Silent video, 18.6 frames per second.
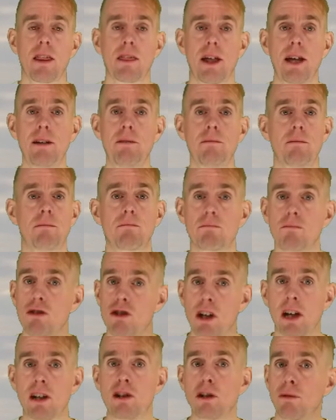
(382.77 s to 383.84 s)
Then,
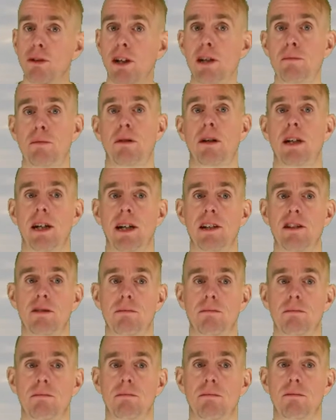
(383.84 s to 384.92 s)
change your feed preheat.
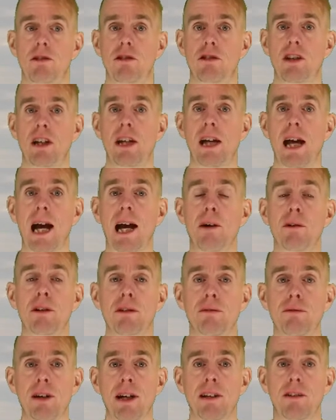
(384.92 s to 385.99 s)
See how it
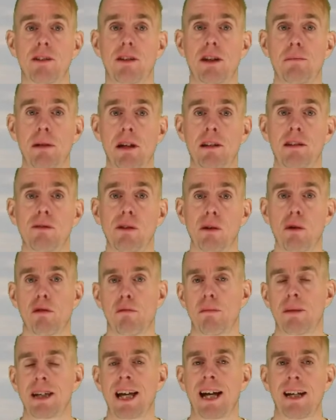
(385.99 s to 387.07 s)
affects the piece of
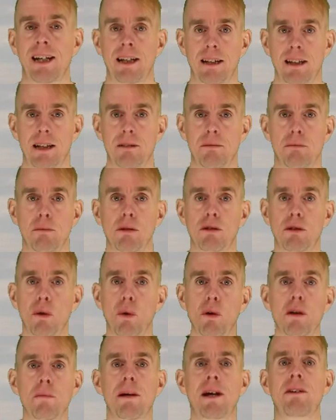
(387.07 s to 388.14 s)
equipment mechanically. We'll
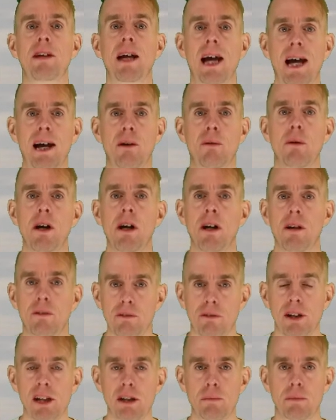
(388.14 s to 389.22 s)
talk about how
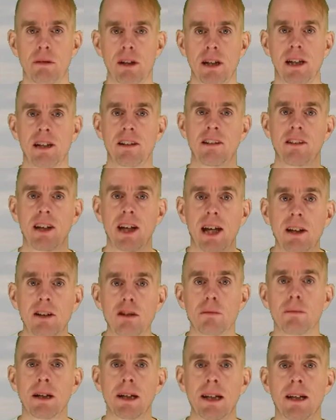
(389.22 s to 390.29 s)
feed preheat is
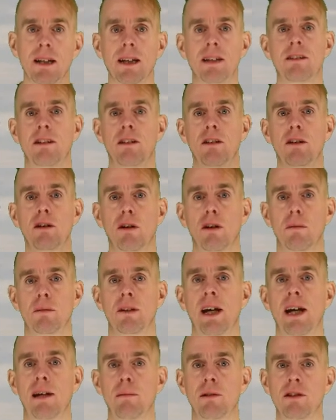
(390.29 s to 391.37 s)
intimately linked into column
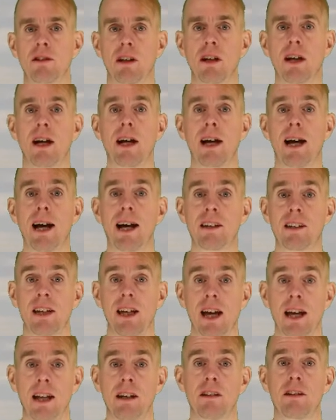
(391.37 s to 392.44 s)
diameter at the
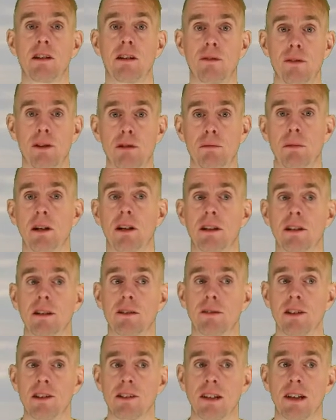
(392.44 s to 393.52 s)
end of this part
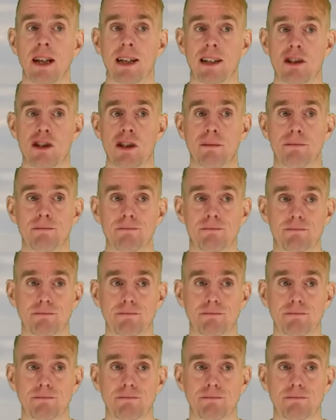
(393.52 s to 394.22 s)
of this lecture.